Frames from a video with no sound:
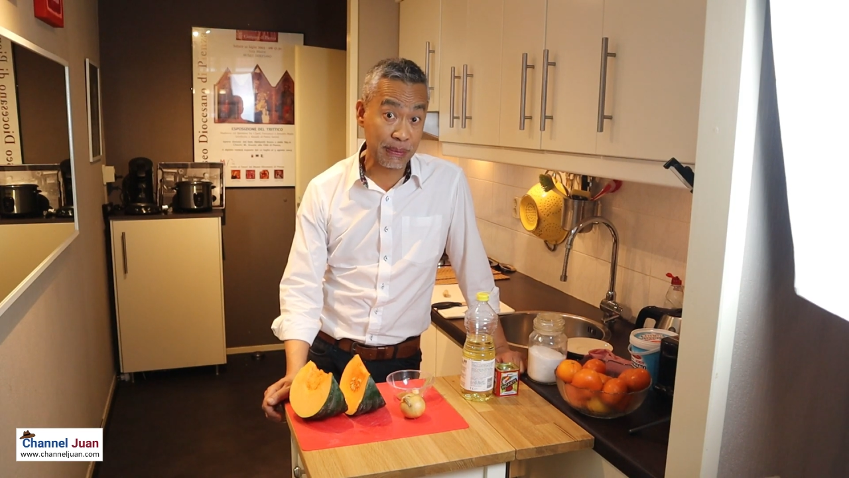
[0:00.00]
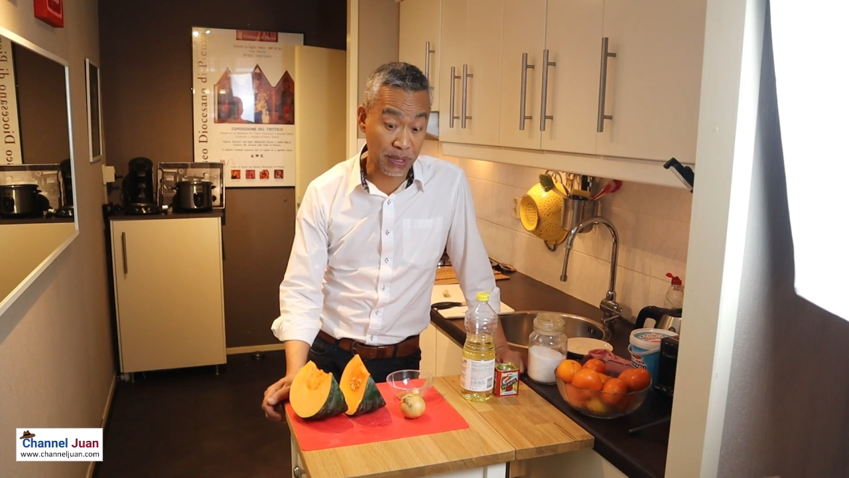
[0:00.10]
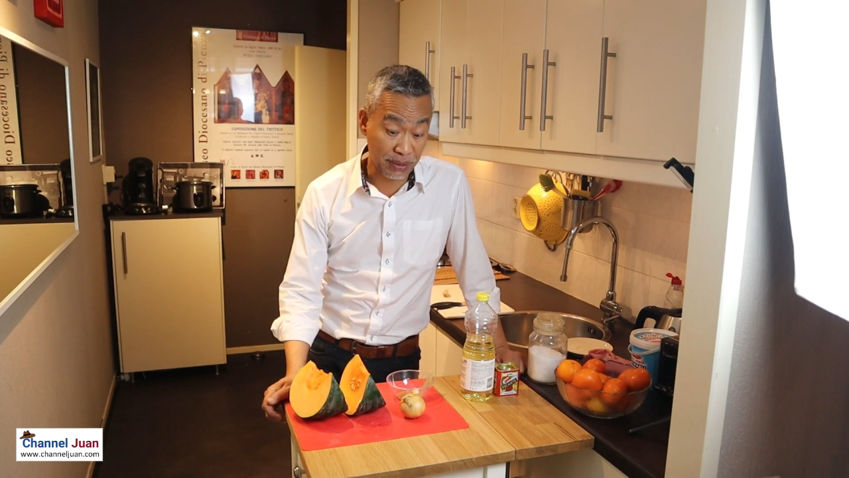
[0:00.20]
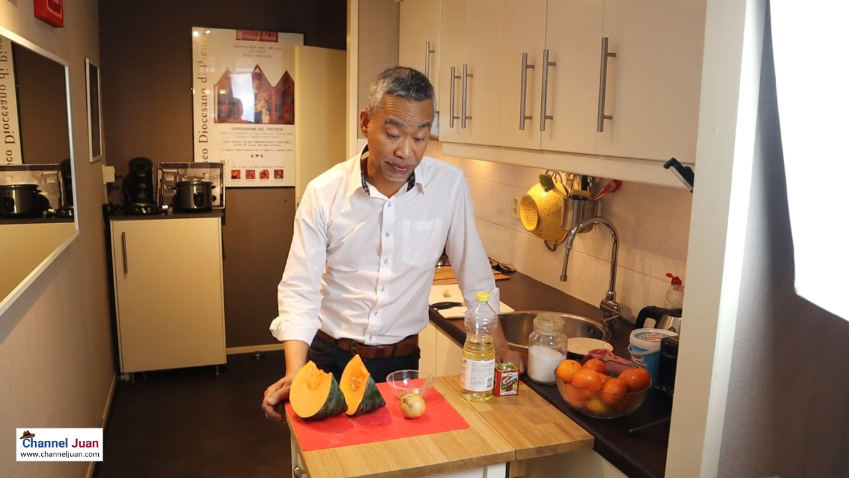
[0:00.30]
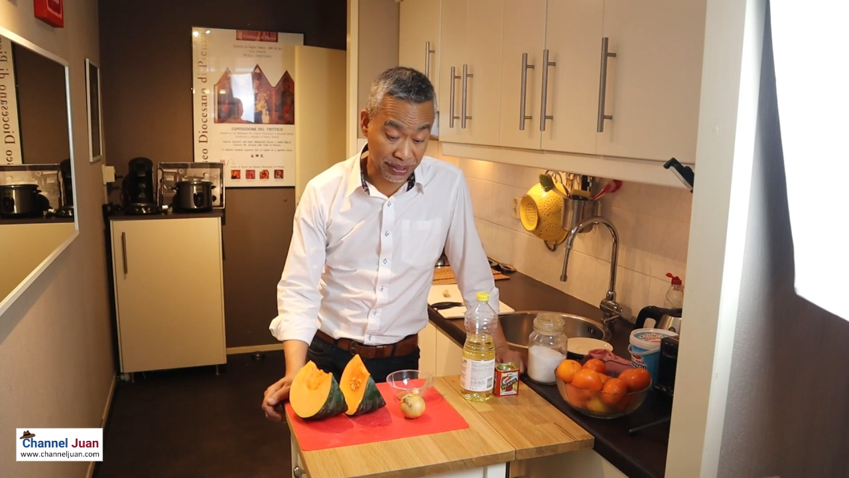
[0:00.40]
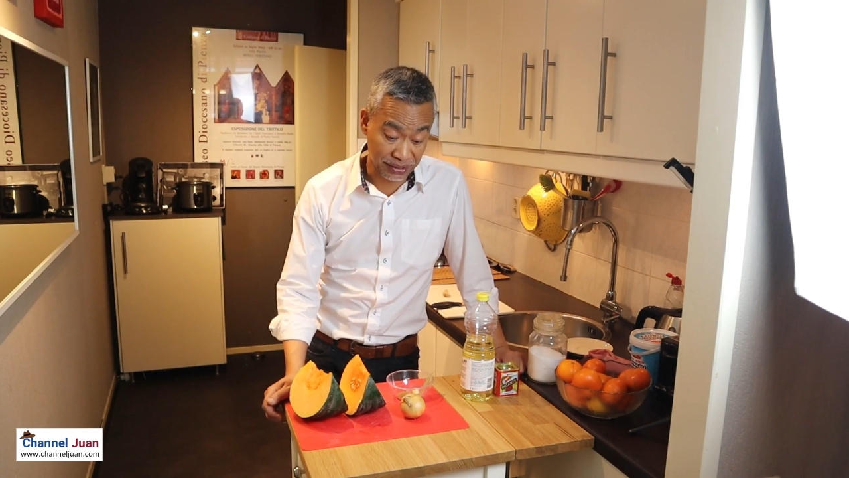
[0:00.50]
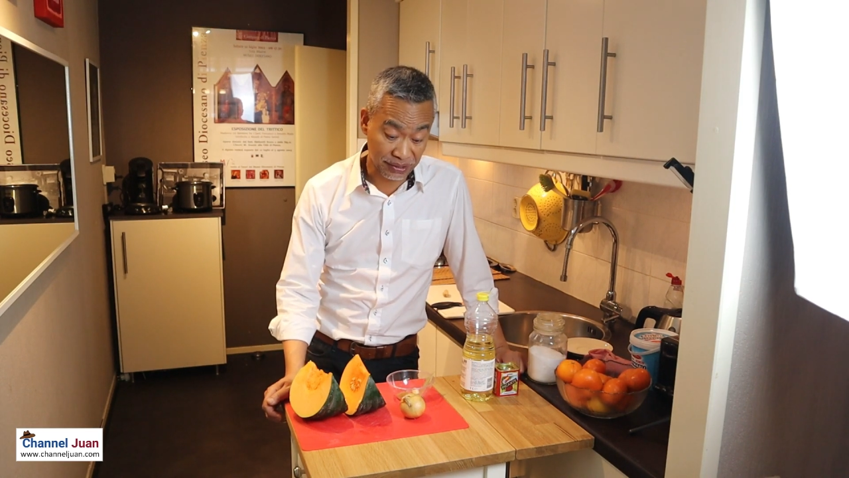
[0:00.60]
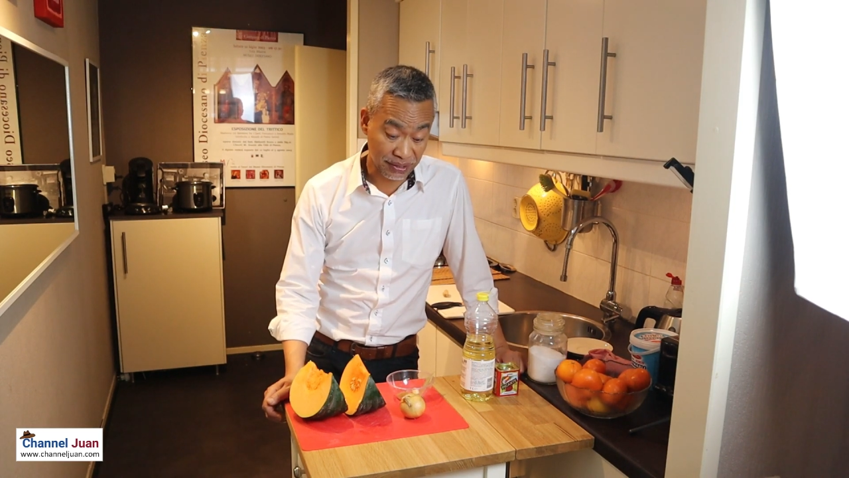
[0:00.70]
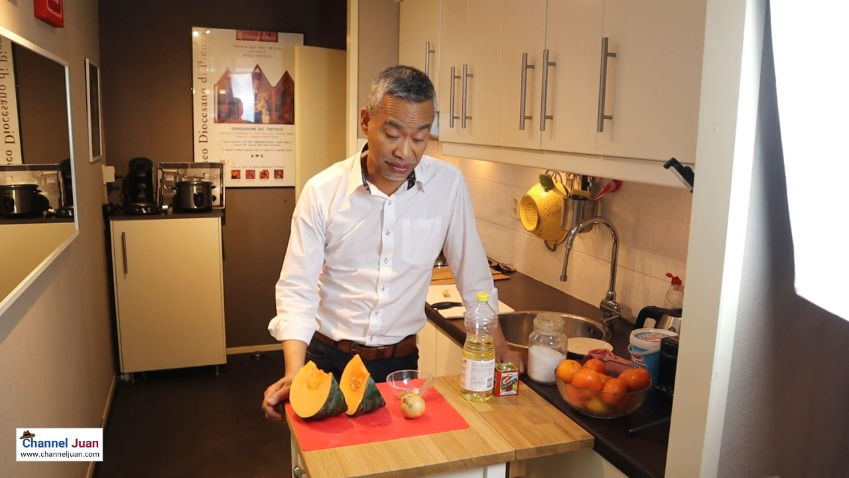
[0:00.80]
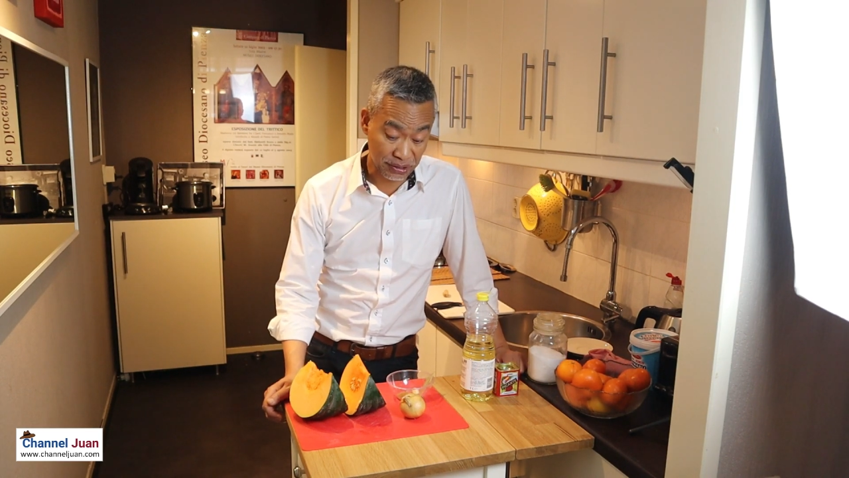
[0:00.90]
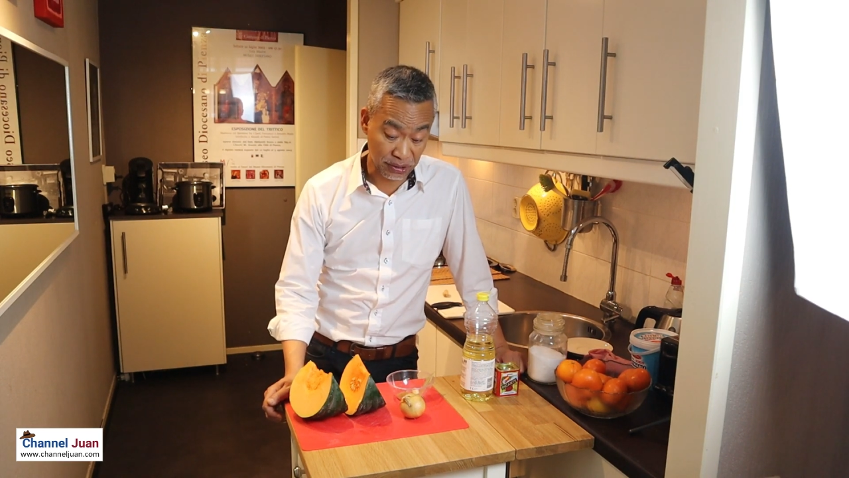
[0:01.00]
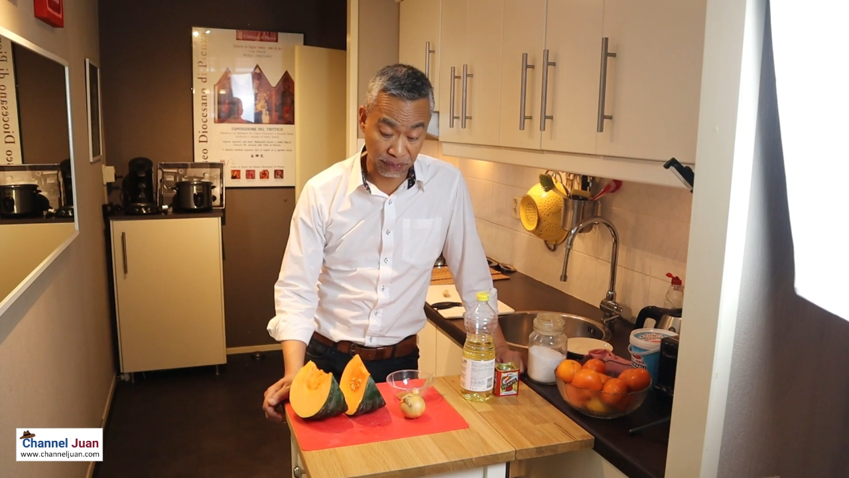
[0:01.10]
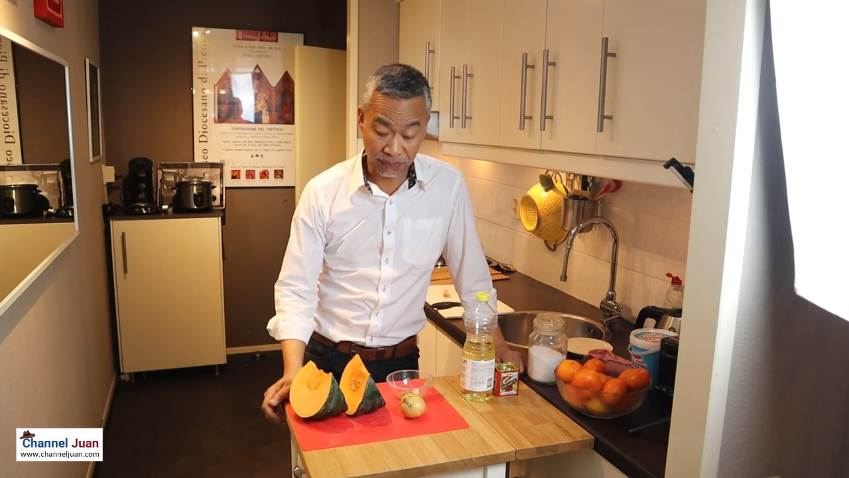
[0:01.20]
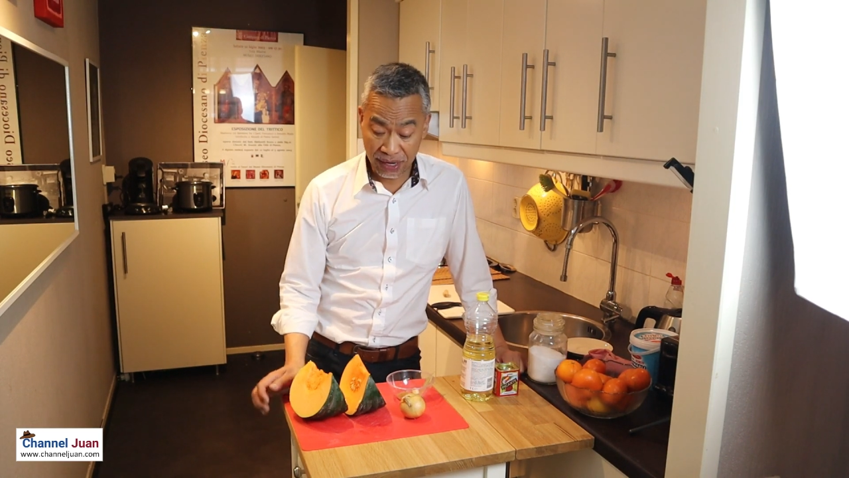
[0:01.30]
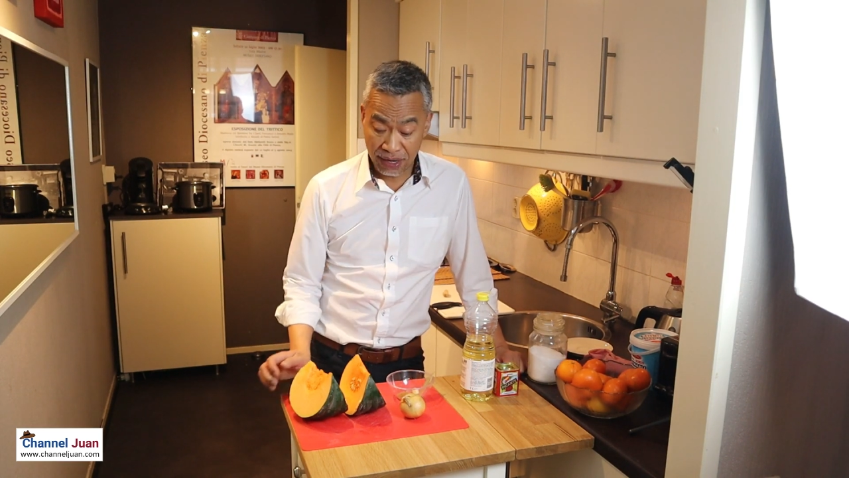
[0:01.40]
pumpkin soup.